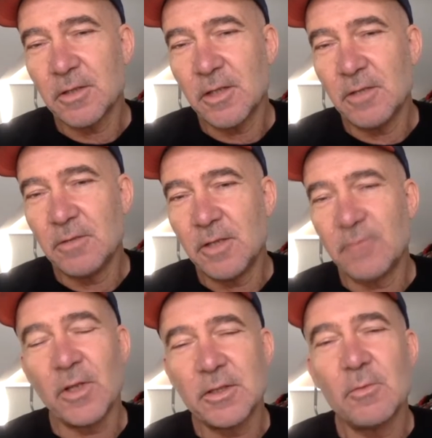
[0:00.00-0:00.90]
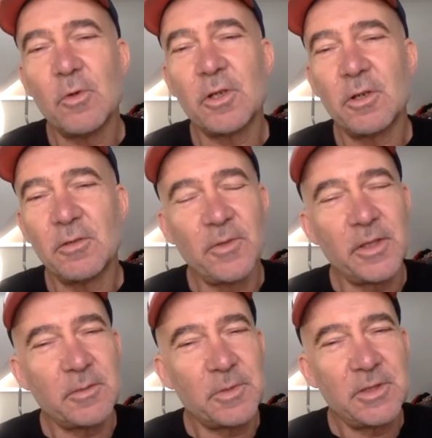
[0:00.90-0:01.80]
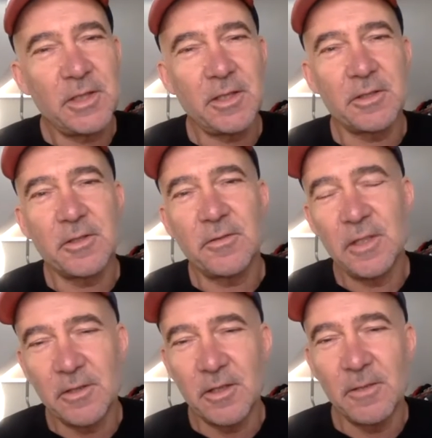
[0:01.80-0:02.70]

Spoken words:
in frontier war conflict in particular, to think that